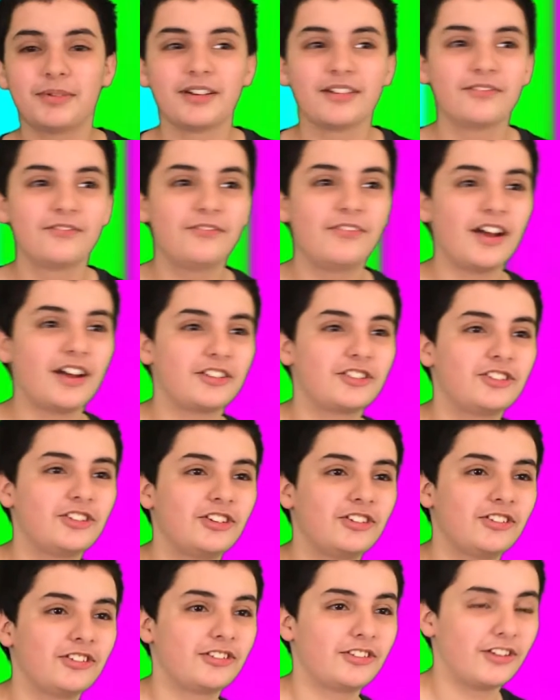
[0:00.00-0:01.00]

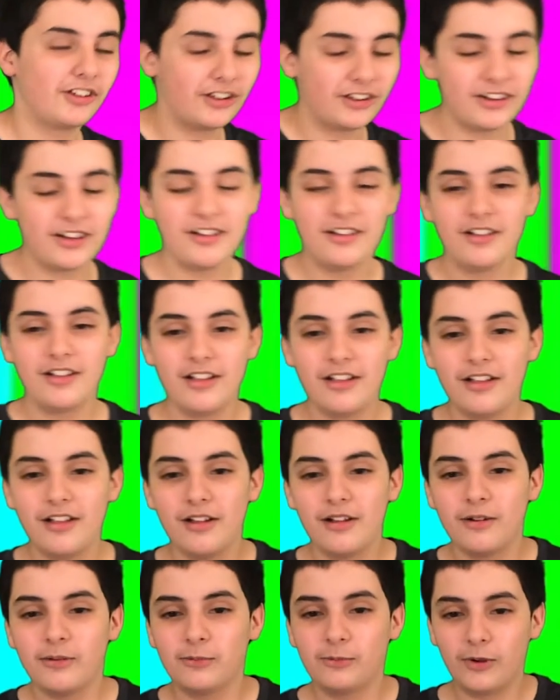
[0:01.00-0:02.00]
professor
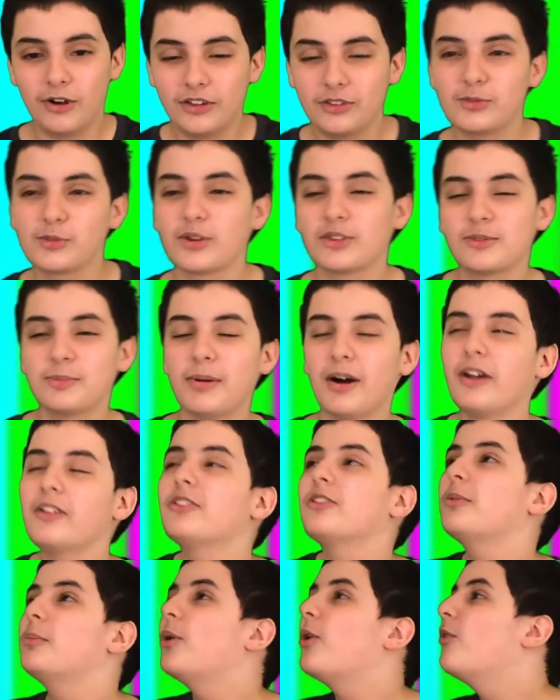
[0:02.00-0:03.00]
was
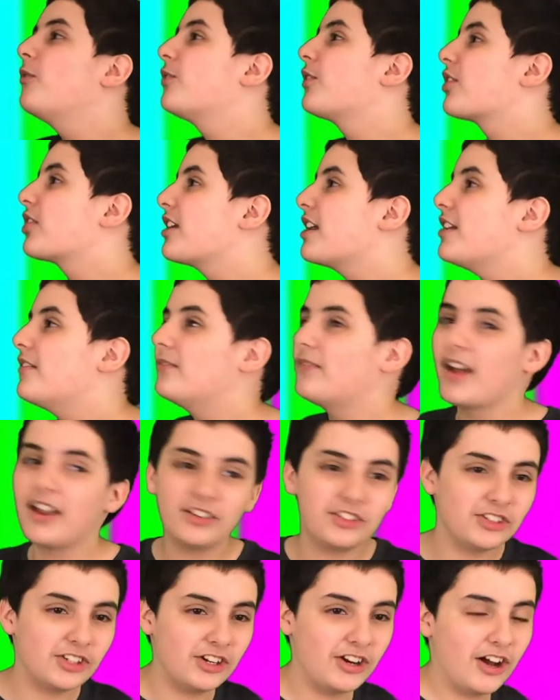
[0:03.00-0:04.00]
responsible for the
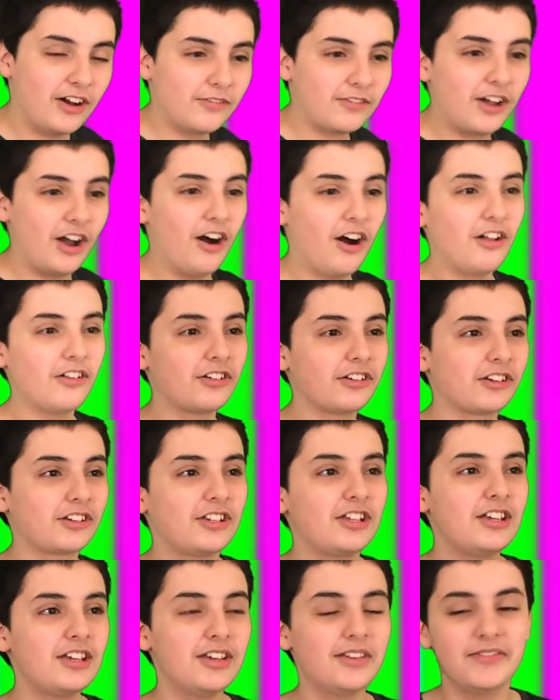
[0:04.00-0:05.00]
invention of color
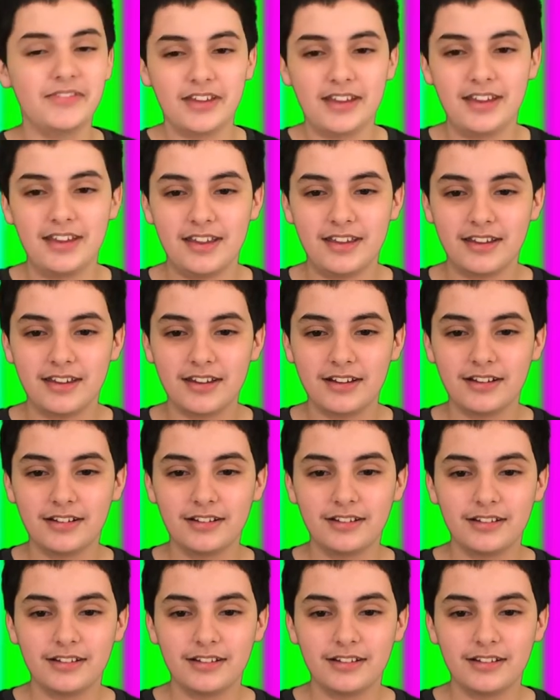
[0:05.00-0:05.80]
TV.